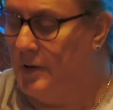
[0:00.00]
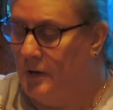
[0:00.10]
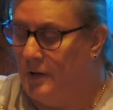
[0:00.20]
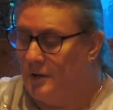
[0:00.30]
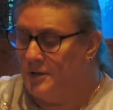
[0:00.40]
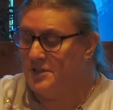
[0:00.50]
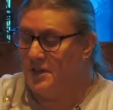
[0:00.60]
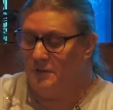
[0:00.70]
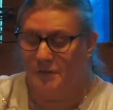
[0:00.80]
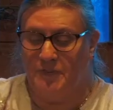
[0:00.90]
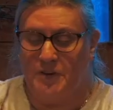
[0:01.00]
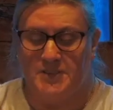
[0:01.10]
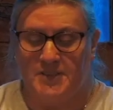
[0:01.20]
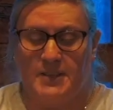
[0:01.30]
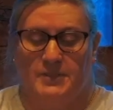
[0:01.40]
So the first
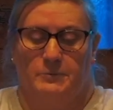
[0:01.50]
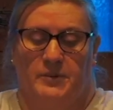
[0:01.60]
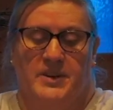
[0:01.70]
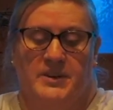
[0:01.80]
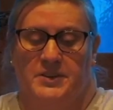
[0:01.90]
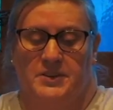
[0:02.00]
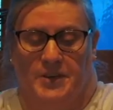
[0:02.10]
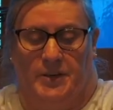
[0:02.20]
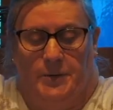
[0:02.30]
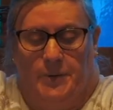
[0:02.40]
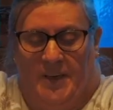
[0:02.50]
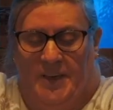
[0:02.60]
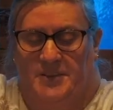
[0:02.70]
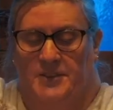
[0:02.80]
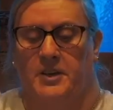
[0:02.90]
thing that we need to do
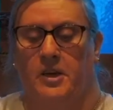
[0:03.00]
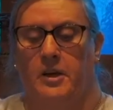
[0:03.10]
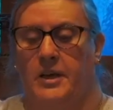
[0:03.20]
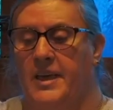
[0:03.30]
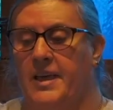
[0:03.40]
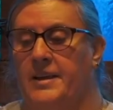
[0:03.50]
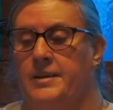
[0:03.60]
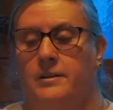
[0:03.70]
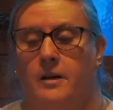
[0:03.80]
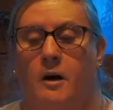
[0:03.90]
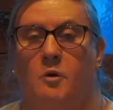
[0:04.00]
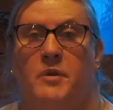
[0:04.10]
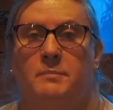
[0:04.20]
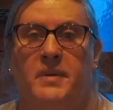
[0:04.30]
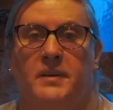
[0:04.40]
is to colour in our
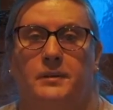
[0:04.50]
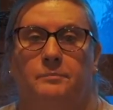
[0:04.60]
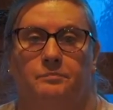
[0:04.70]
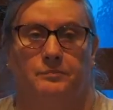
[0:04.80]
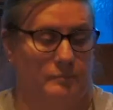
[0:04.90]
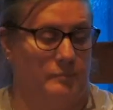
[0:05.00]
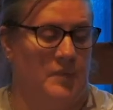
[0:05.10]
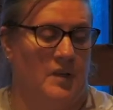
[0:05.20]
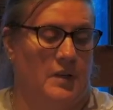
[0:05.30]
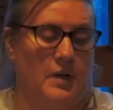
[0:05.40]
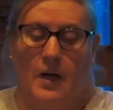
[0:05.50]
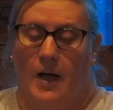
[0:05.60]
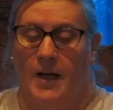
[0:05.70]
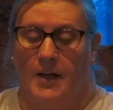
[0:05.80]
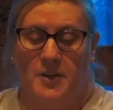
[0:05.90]
windmill.
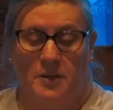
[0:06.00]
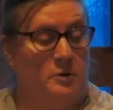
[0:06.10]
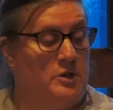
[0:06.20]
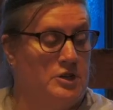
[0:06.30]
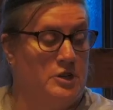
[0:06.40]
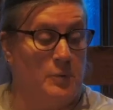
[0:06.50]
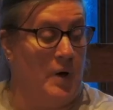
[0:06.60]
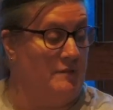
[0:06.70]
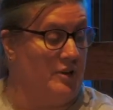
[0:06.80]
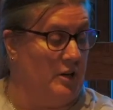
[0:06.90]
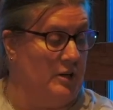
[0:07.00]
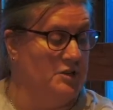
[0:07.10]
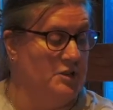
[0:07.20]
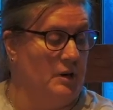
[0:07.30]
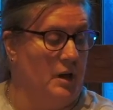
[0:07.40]
And you can choose whatever colours
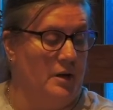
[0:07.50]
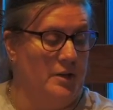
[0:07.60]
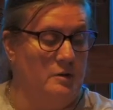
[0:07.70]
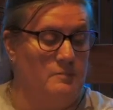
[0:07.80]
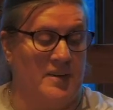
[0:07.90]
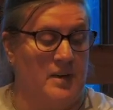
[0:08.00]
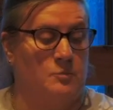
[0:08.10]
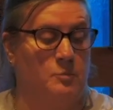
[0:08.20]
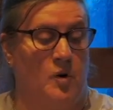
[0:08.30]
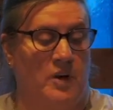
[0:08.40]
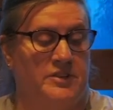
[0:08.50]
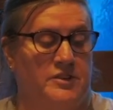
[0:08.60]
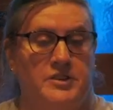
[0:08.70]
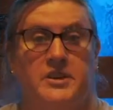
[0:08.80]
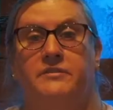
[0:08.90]
you like. You can make it as bright and
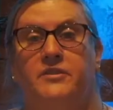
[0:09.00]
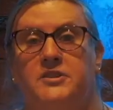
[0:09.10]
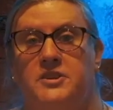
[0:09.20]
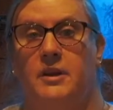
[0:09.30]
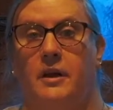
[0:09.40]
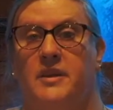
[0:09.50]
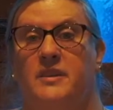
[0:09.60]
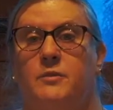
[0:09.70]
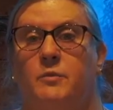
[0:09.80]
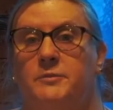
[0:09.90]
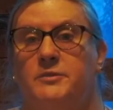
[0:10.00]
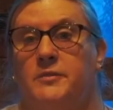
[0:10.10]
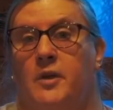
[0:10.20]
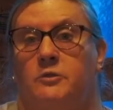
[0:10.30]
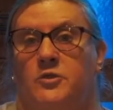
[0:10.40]
cheerful as you like. If you want to
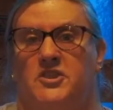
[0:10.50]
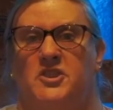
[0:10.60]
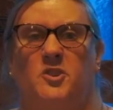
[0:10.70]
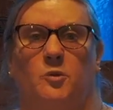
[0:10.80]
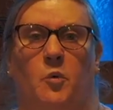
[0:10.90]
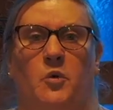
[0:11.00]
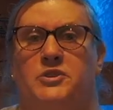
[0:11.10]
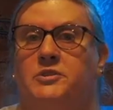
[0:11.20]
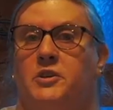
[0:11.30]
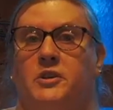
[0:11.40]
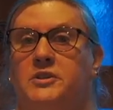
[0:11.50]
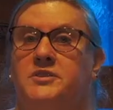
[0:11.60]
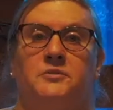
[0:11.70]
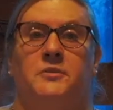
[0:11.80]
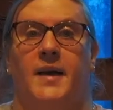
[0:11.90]
go traditional woods colours,
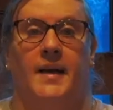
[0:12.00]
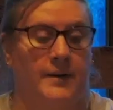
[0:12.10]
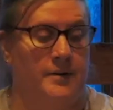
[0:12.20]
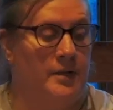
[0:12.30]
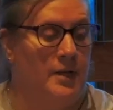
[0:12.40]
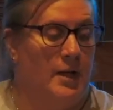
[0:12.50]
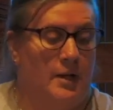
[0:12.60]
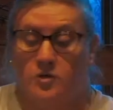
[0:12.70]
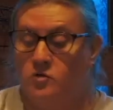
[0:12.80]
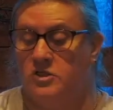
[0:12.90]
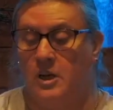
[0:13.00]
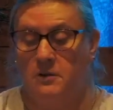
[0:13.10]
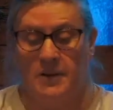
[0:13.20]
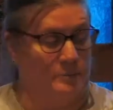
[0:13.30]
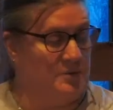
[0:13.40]
you can.
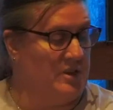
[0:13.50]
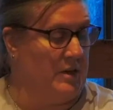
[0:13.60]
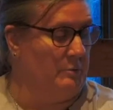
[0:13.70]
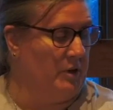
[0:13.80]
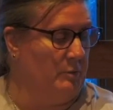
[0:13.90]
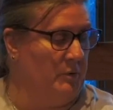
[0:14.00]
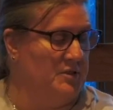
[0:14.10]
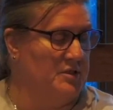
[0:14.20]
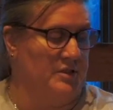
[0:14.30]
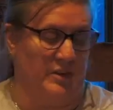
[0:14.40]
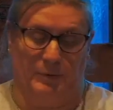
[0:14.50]
Totally up to you what you want to do.